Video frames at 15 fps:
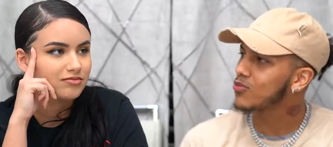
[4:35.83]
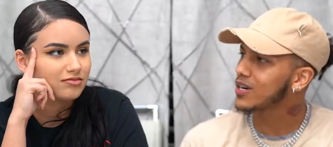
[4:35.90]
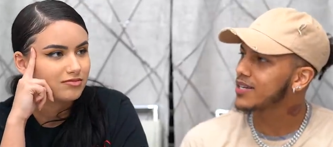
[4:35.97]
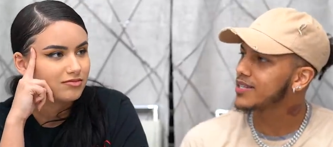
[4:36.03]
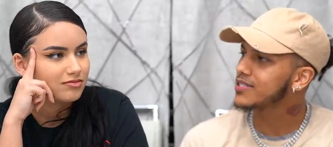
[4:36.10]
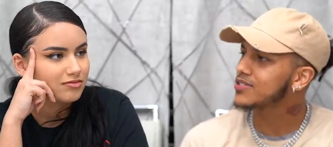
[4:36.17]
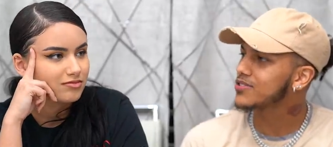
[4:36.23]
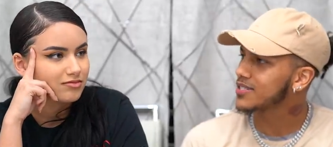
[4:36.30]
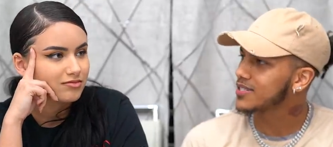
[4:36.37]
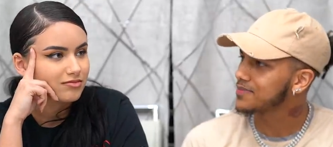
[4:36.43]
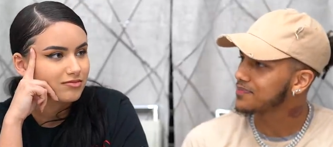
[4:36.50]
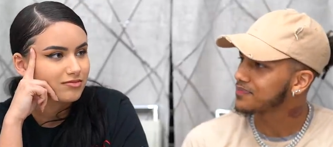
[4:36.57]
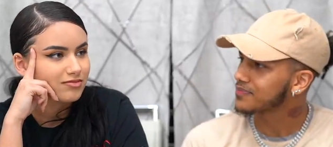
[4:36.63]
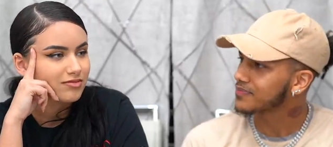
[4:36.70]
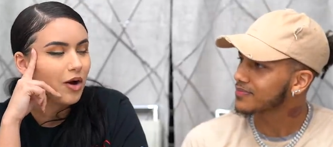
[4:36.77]
Speaker 1: more history.
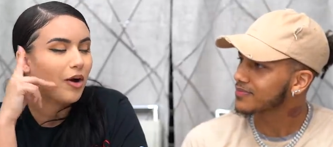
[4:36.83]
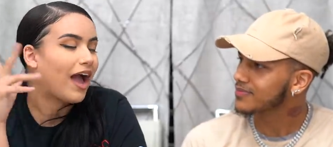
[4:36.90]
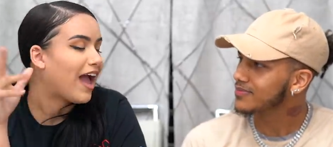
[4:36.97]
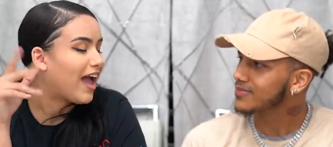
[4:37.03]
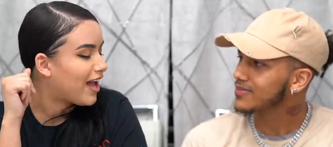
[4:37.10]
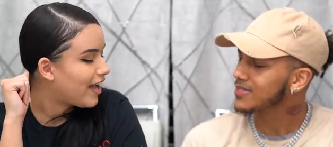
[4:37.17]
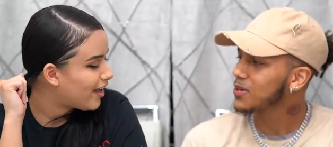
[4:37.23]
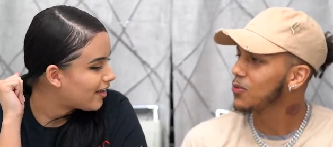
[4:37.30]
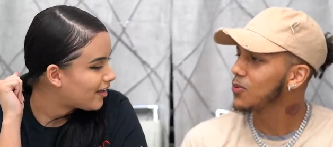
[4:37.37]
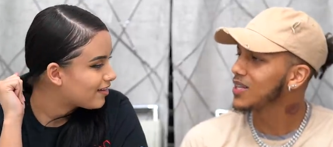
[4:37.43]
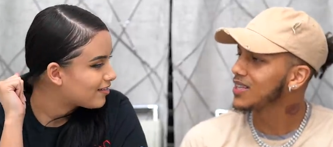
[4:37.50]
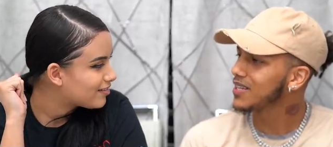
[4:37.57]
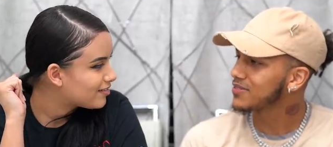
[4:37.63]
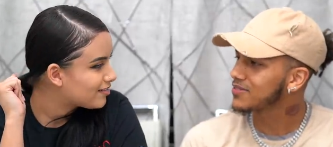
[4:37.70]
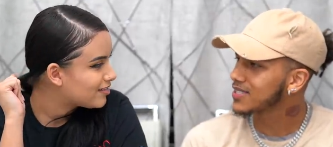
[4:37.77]
Okay. We
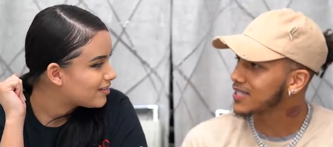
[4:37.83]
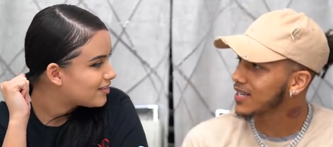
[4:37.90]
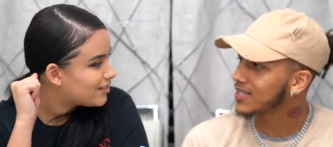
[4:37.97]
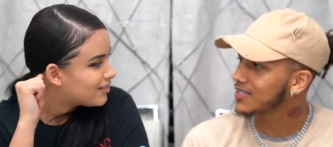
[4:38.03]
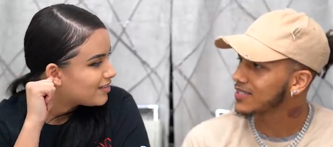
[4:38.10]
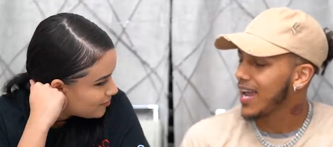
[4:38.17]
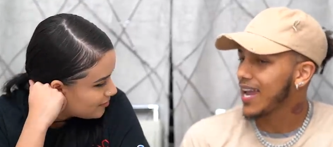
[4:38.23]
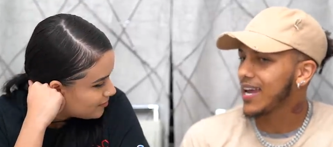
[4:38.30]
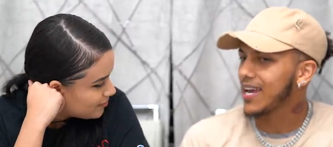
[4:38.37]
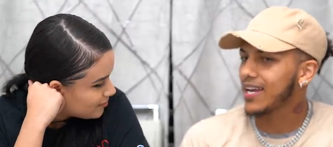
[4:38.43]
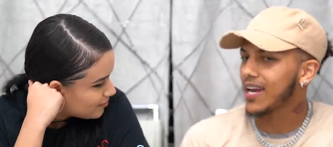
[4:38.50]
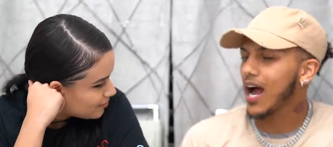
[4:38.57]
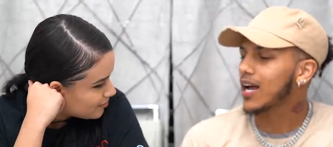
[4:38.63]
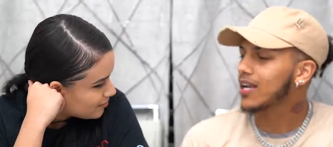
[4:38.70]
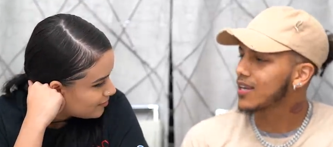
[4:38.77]
live together and
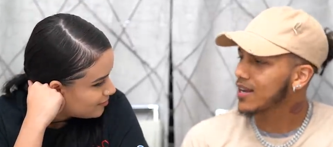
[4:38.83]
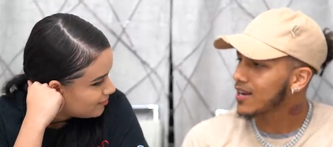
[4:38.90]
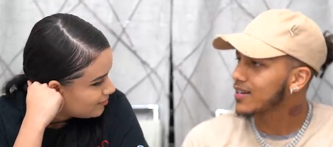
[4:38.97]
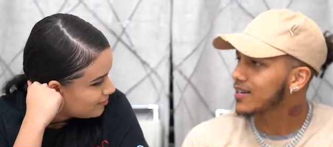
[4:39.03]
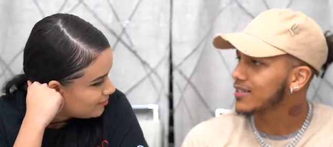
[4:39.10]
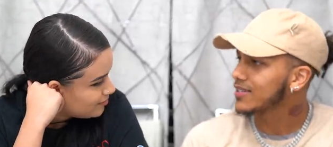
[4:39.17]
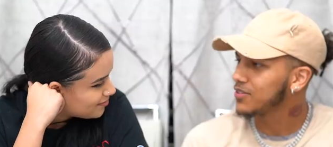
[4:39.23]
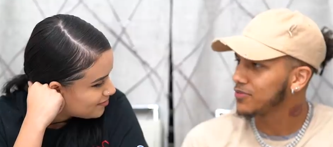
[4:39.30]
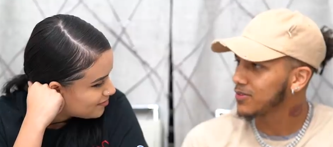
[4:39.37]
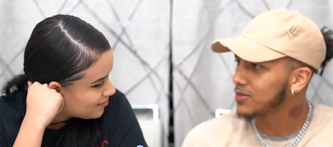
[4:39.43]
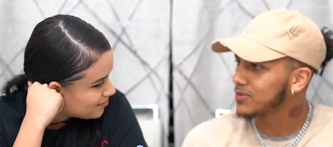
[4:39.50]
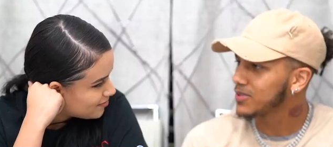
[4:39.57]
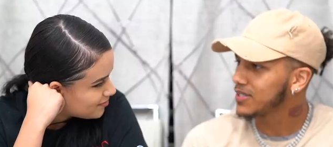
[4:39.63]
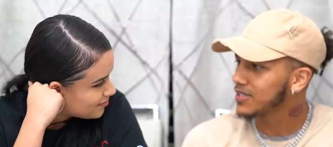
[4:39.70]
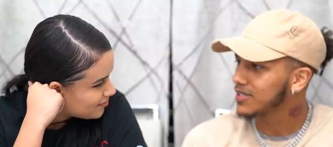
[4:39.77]
I care. You feel
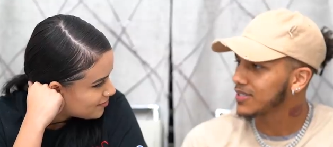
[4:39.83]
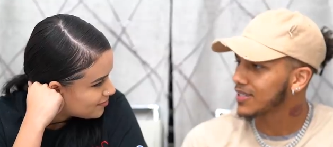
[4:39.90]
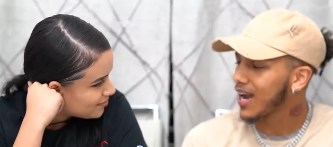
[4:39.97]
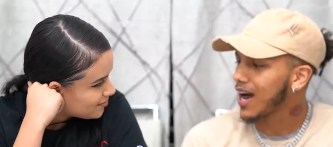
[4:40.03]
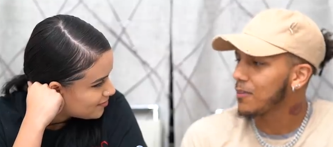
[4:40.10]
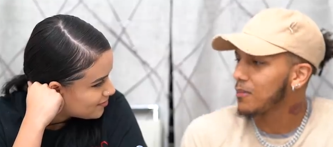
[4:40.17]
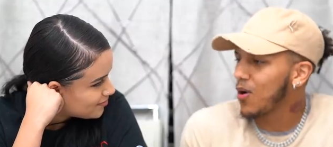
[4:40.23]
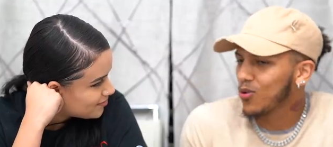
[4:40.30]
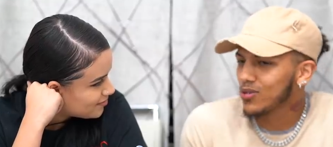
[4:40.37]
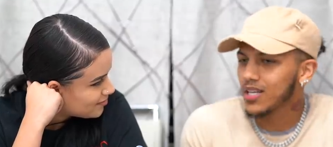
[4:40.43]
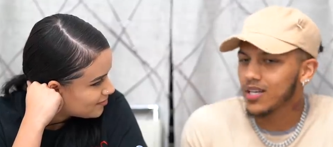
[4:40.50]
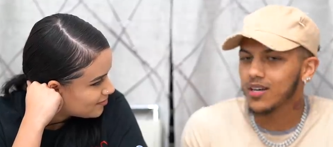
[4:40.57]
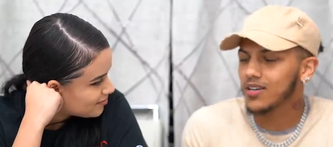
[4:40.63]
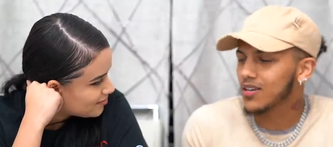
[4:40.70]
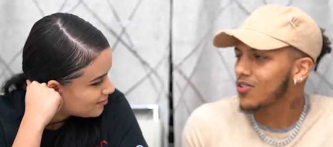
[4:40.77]
me? Mm-hmm. I'm only
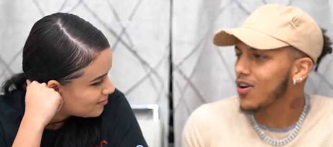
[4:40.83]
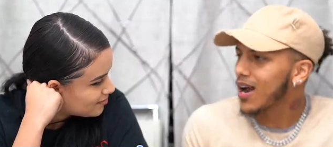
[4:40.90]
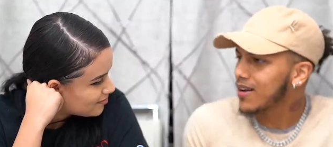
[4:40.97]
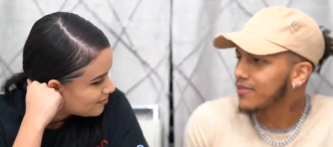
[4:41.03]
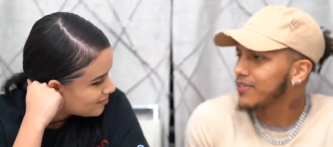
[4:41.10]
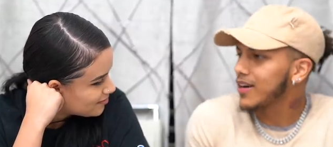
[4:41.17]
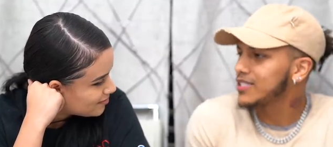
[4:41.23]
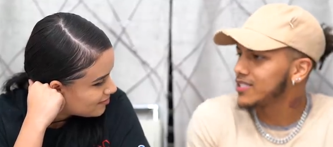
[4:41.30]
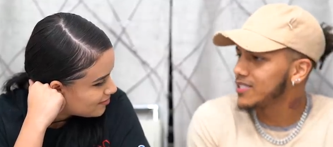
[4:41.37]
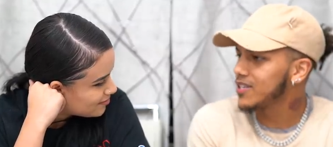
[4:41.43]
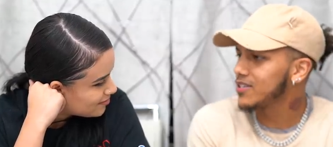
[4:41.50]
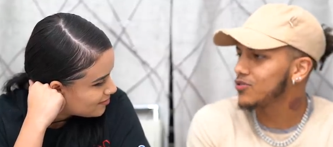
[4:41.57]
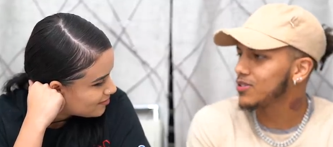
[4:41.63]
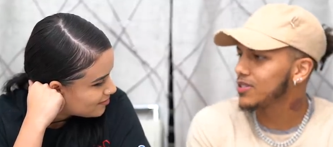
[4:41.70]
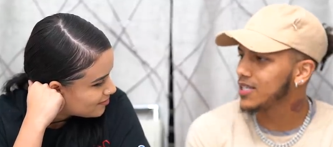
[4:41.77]
gonna cry if I
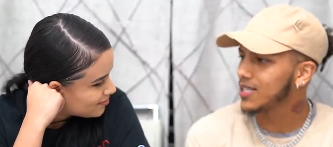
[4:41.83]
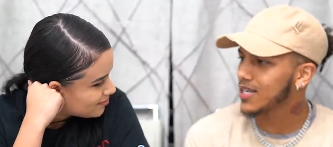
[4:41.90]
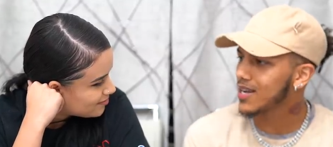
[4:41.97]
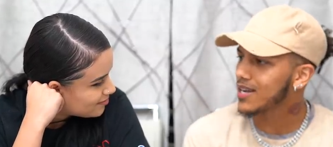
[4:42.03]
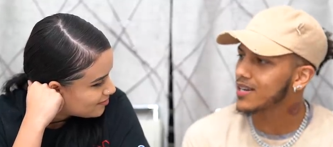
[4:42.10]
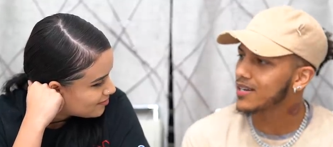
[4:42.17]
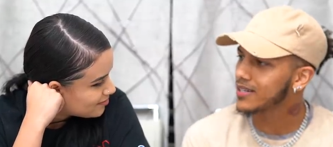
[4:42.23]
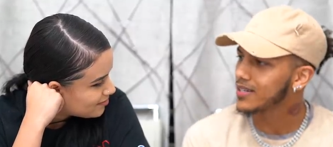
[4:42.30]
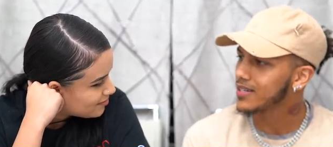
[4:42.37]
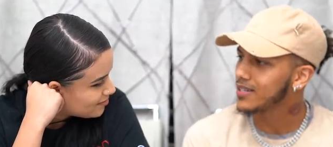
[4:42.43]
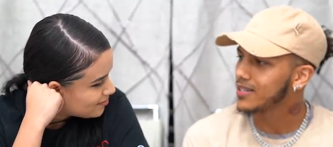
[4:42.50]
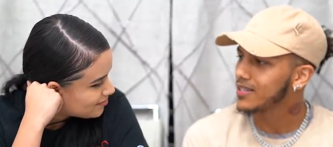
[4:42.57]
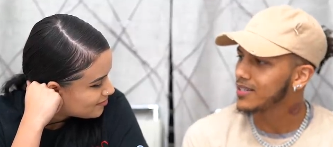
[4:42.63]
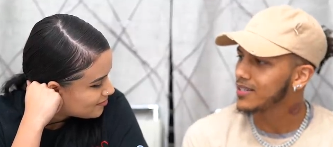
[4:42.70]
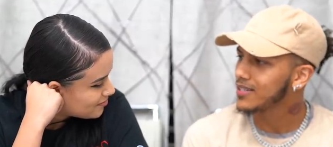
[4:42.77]
genuinely care.
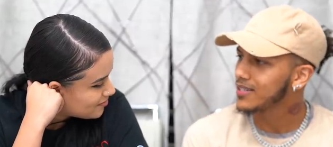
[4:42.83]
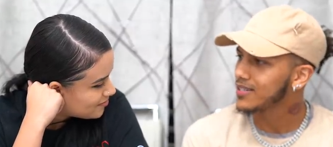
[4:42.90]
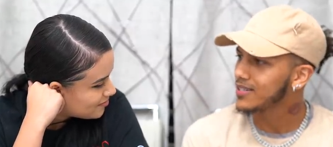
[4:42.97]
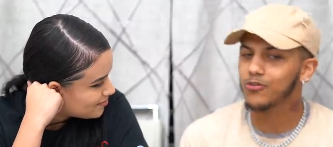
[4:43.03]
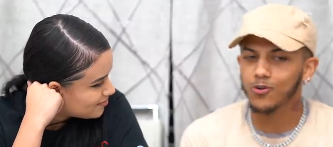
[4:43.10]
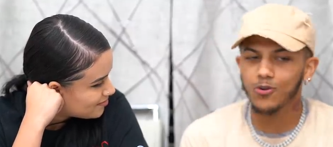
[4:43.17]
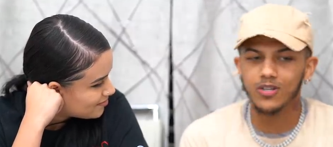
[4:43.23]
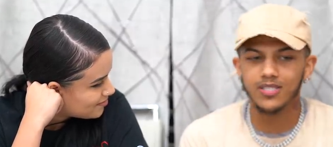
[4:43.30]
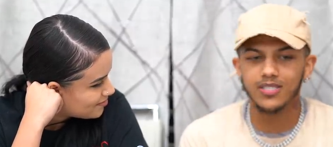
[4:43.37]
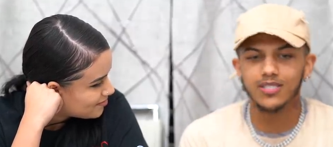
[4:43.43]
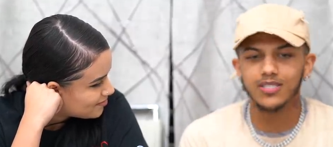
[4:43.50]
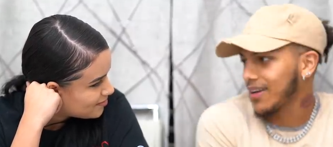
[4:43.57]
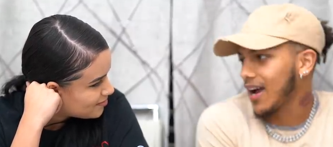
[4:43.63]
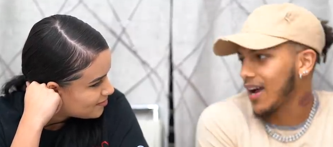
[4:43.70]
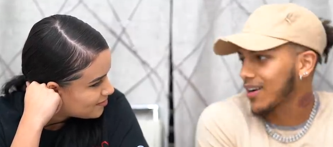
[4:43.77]
Mm-hmm. Of
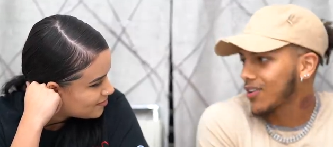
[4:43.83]
course, I